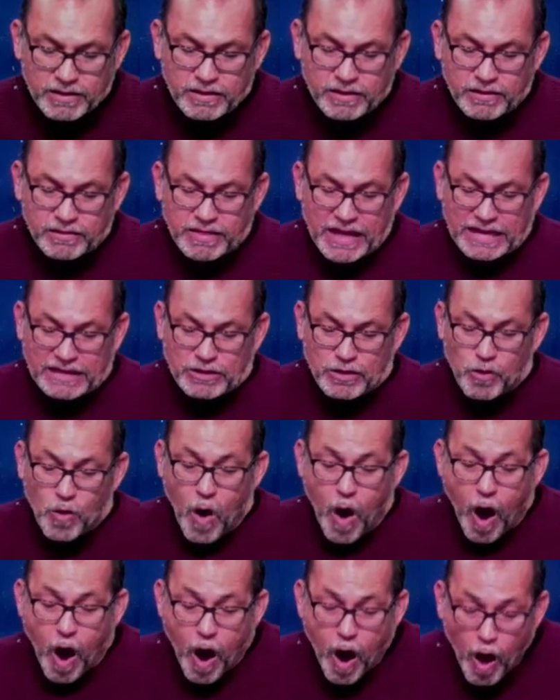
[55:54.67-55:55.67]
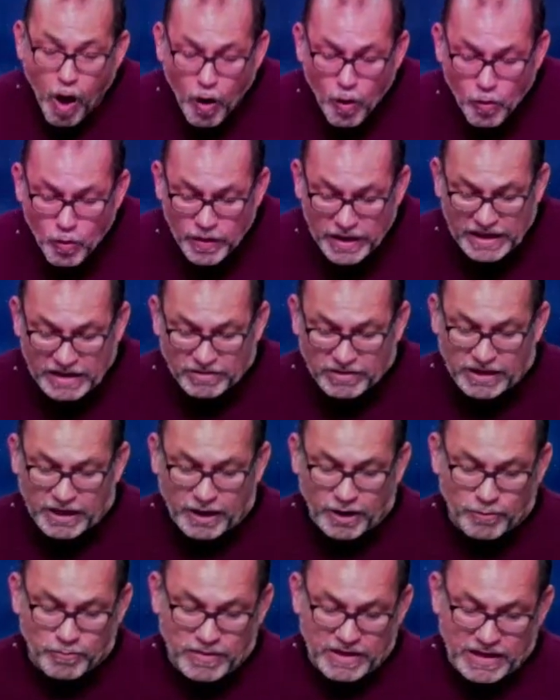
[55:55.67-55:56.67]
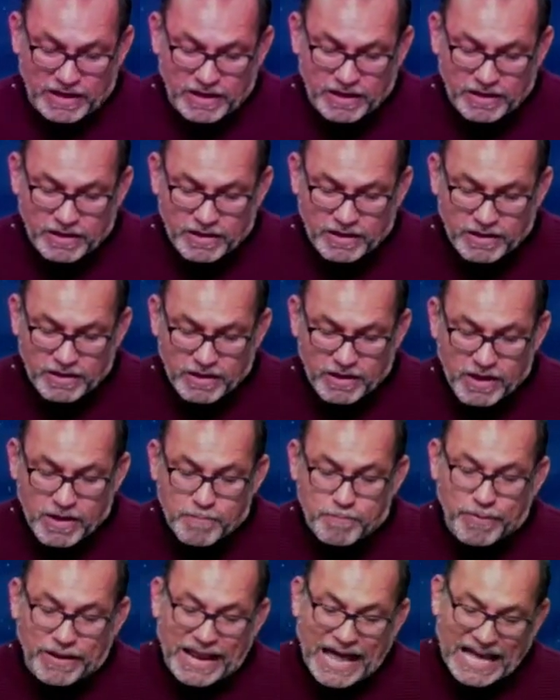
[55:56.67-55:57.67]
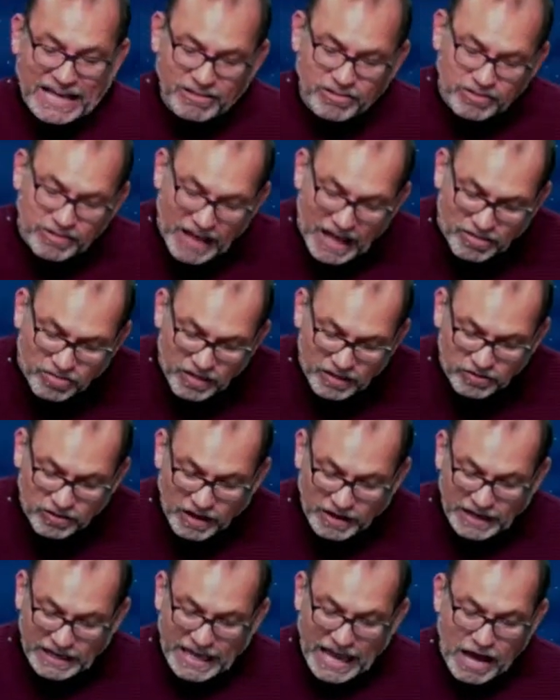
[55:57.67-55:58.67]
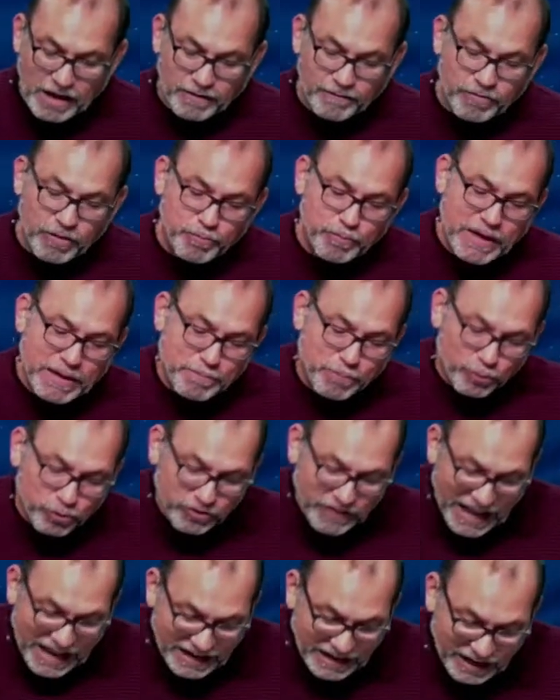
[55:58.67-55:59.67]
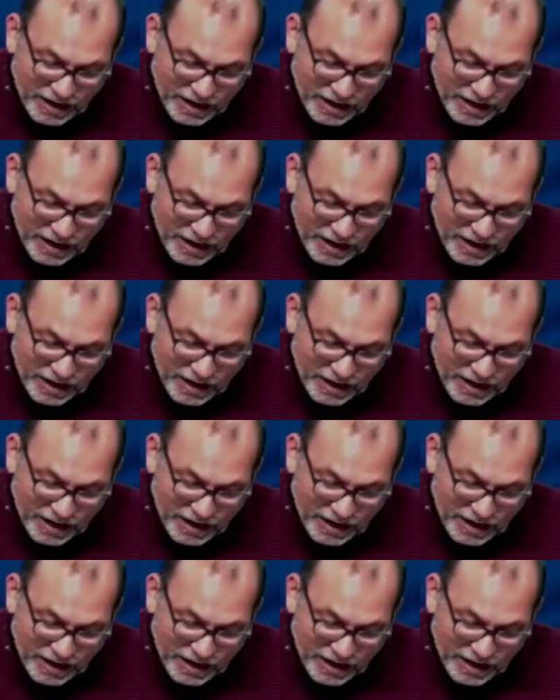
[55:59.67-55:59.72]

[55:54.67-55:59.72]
that you always hear me, but I said this on account of the people standing